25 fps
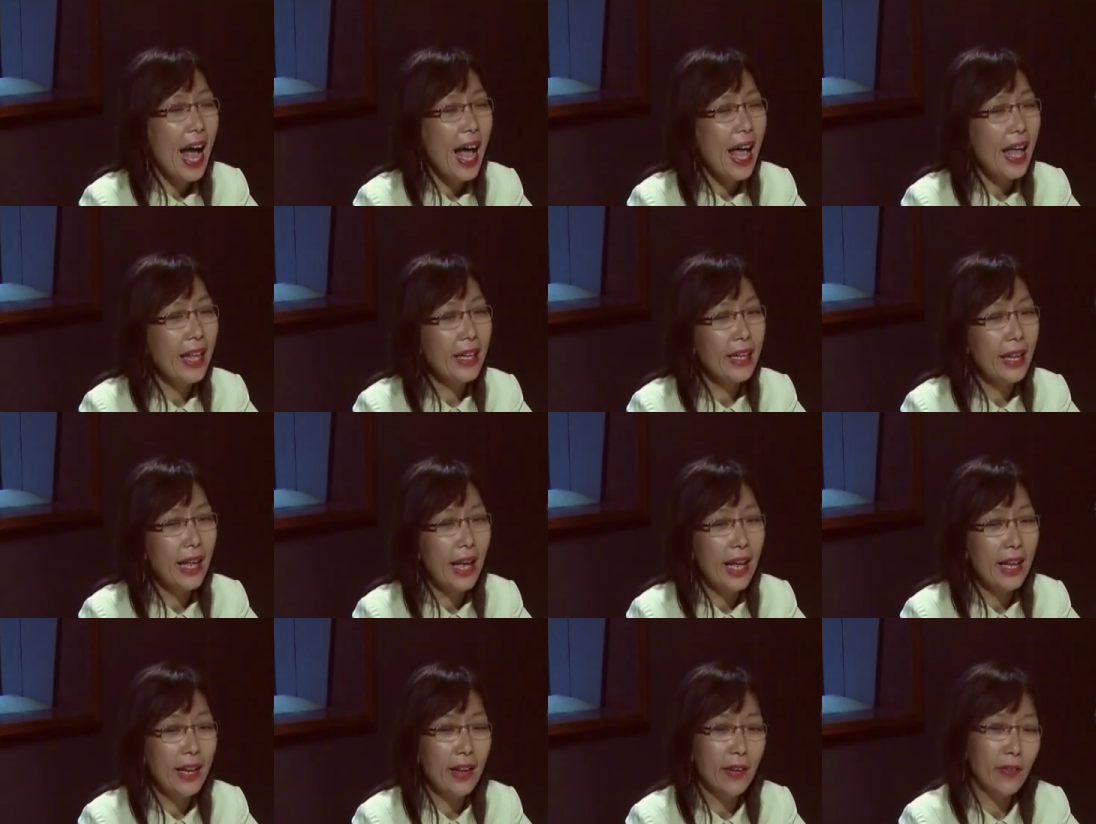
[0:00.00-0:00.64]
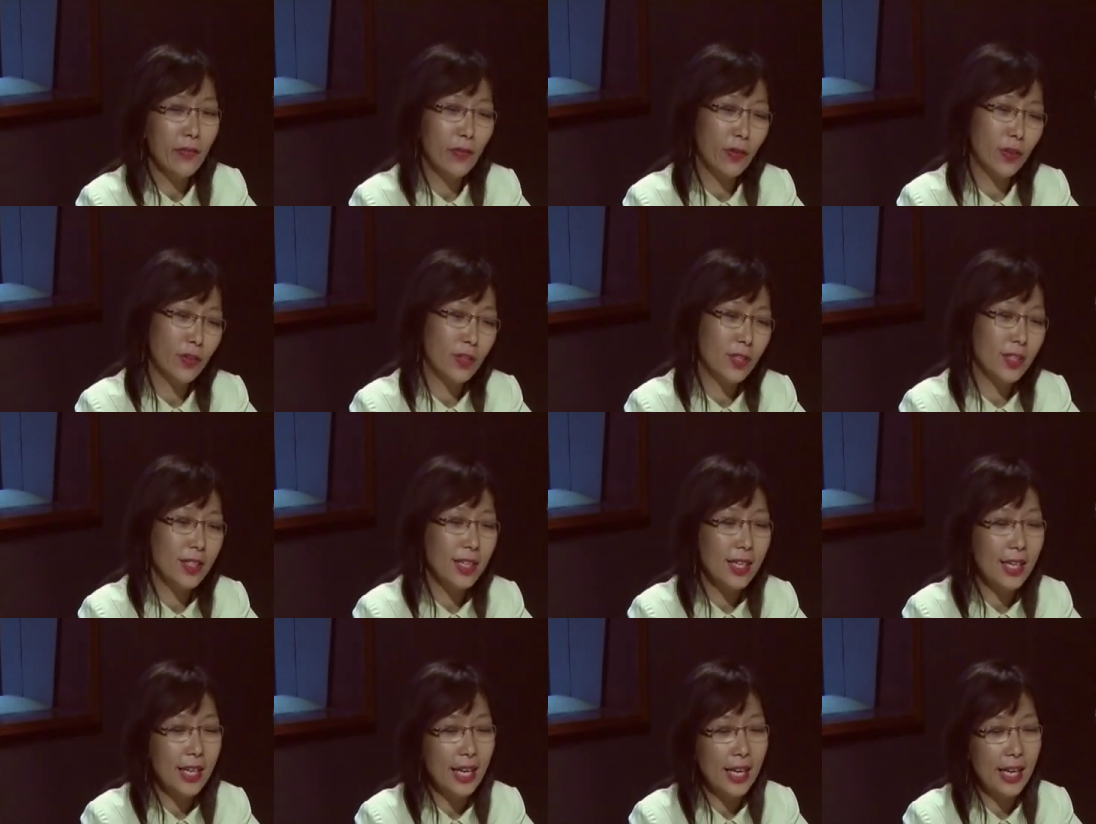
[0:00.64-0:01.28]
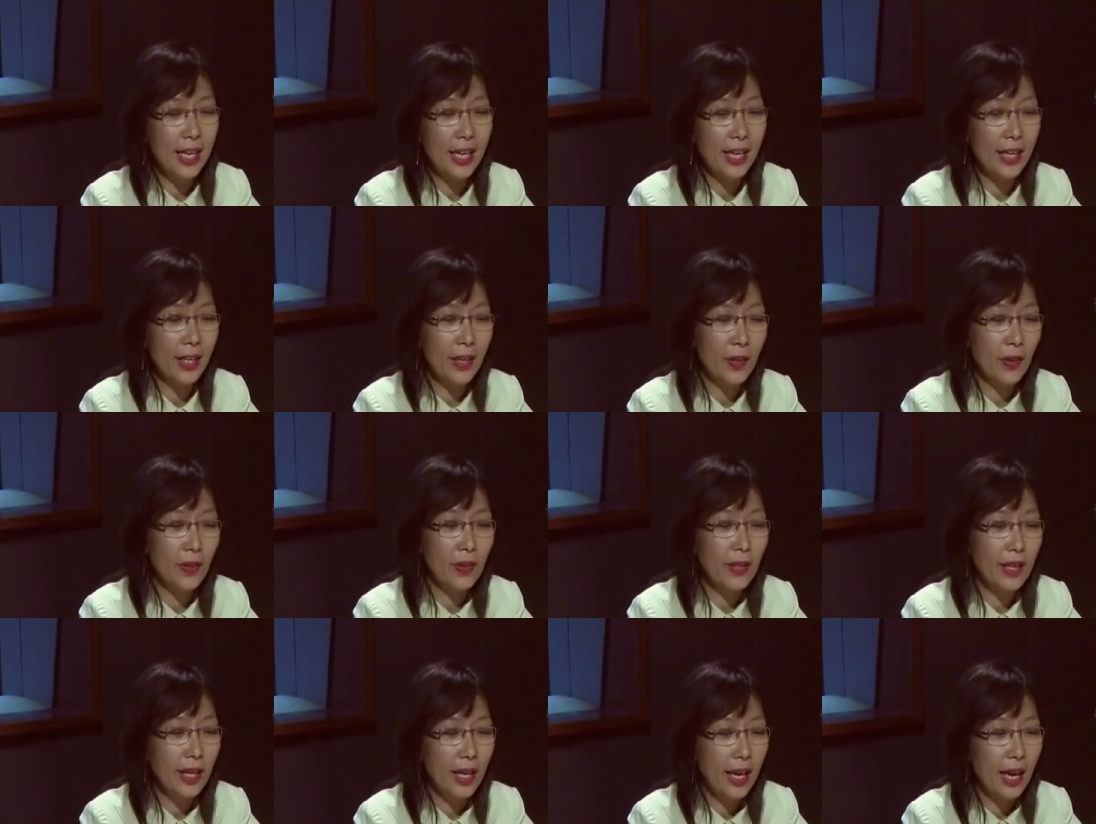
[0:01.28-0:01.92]
and and unfortunately, you
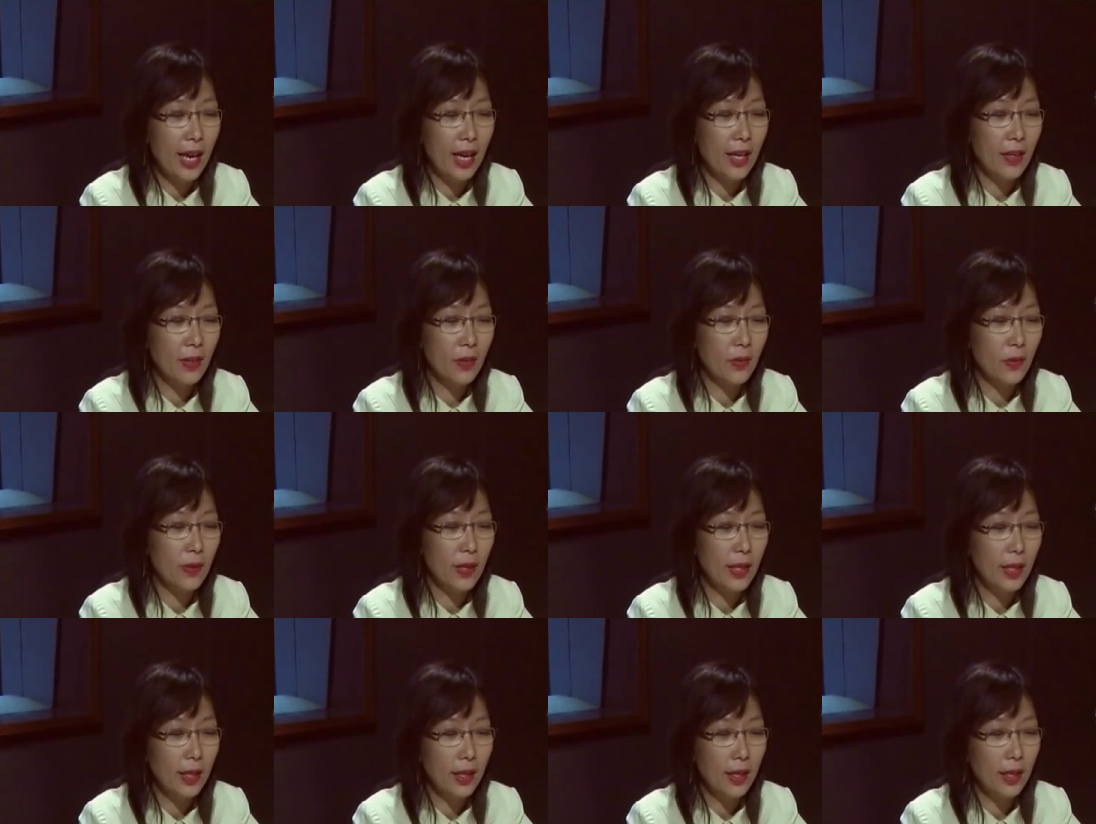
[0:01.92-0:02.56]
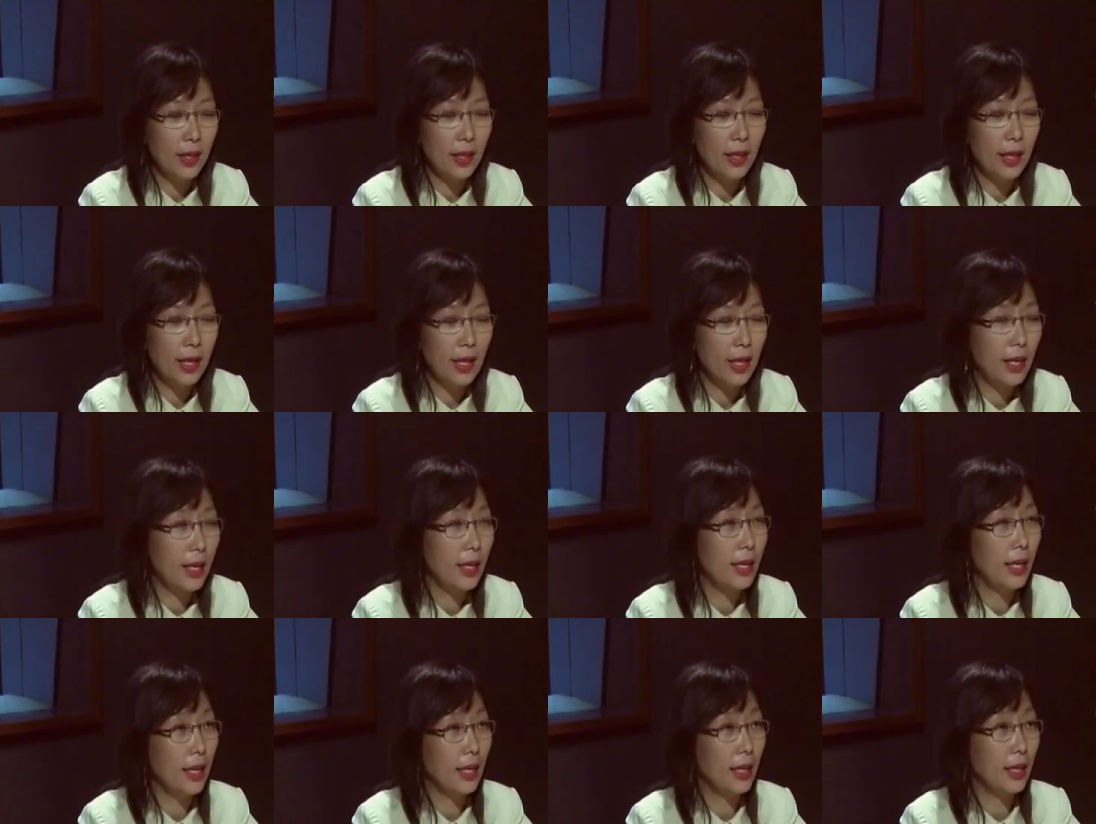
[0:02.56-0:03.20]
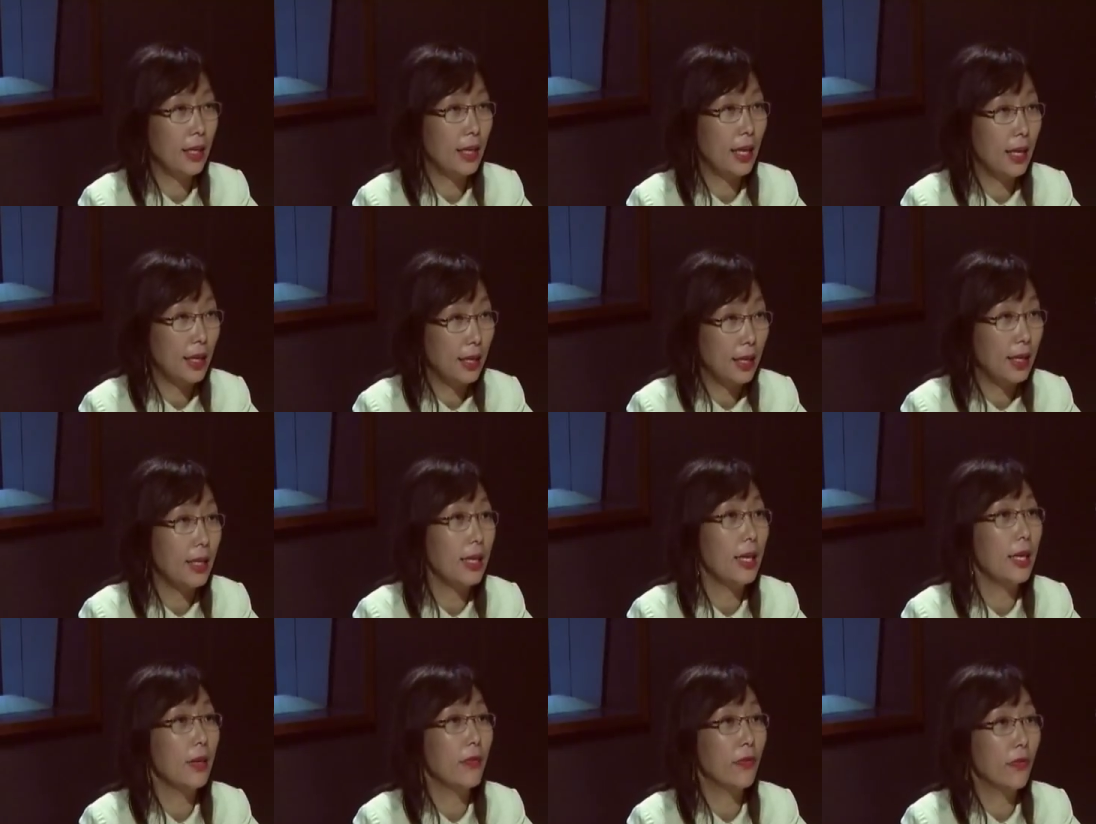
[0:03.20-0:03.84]
know, they are doing they they, they
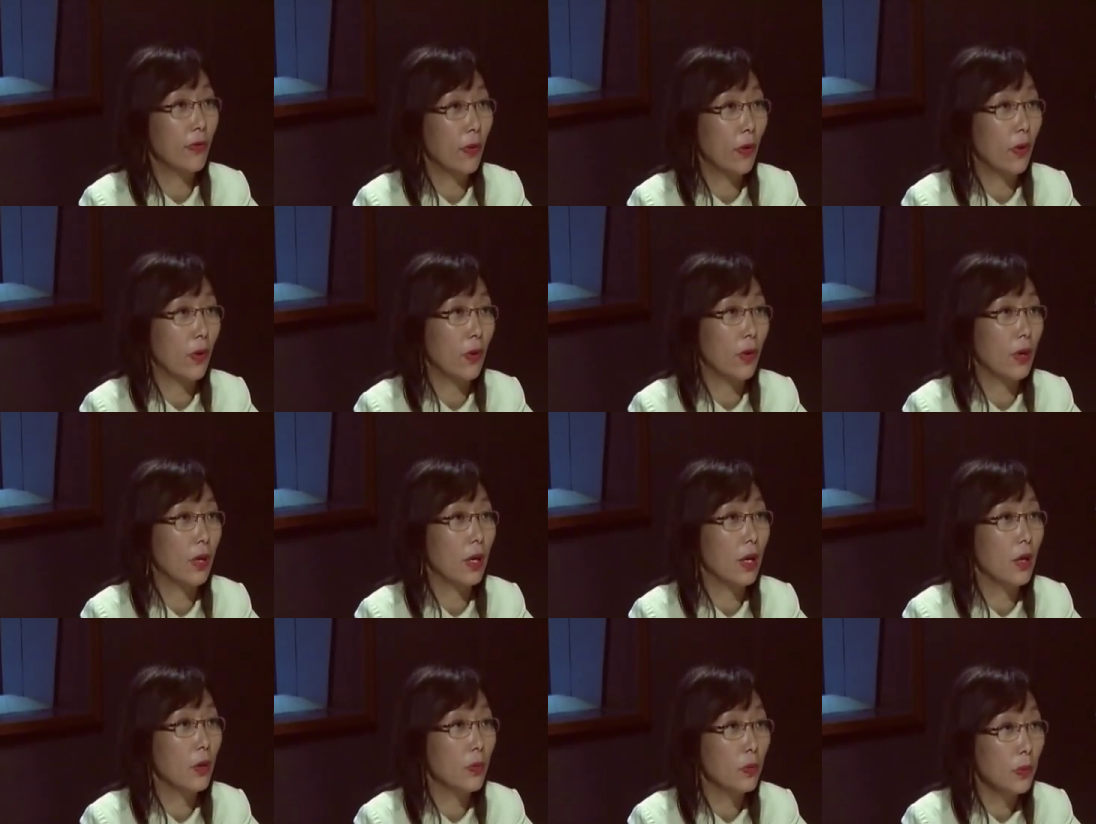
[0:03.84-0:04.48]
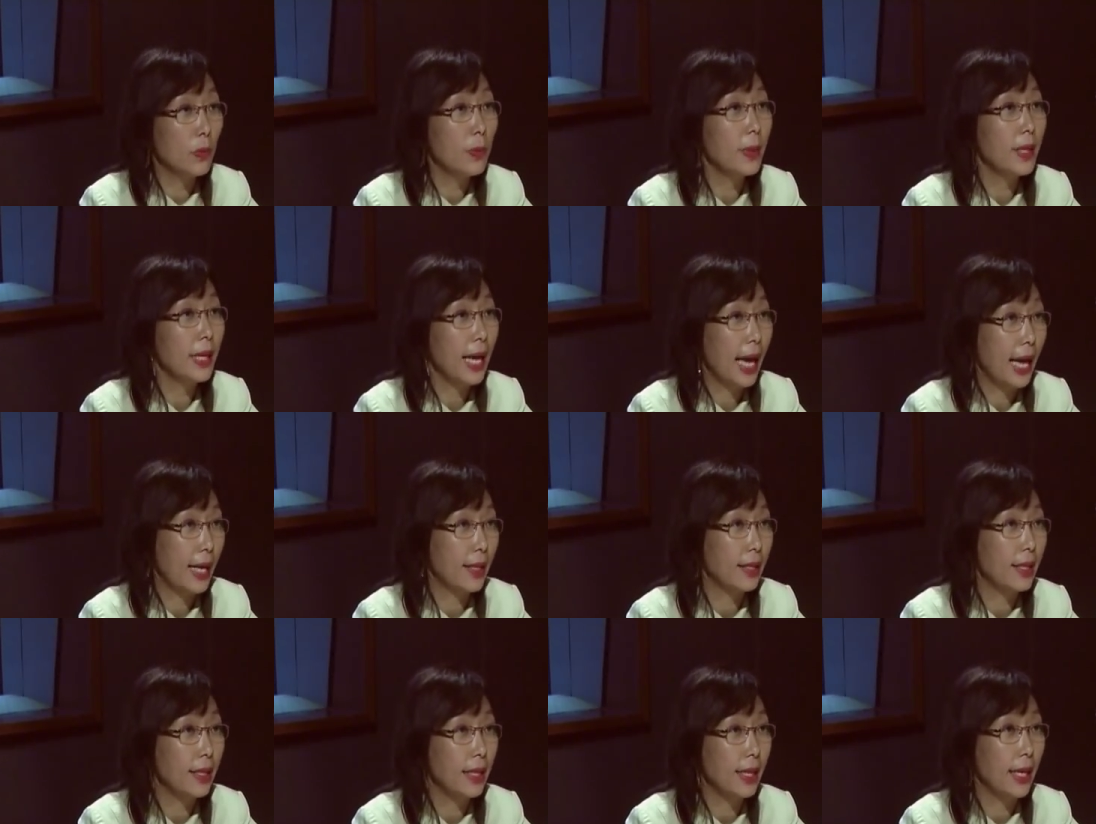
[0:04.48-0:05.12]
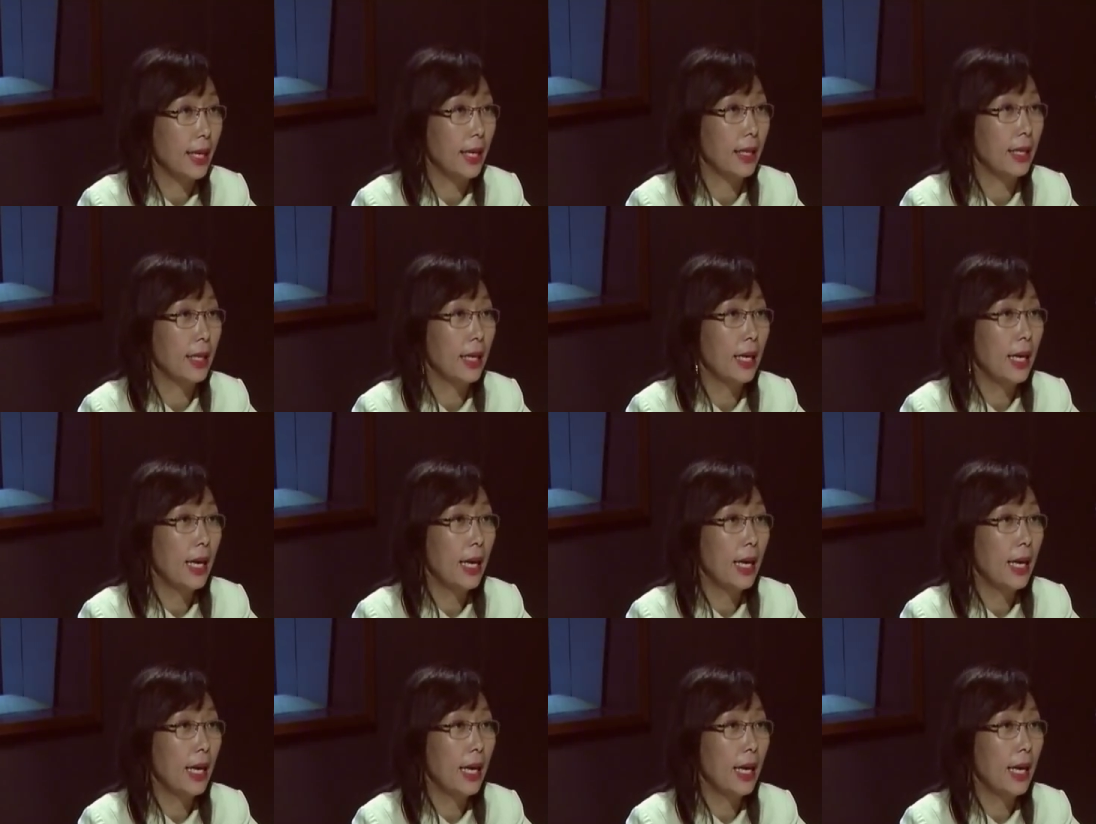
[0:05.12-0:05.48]
did it for a woman candidate,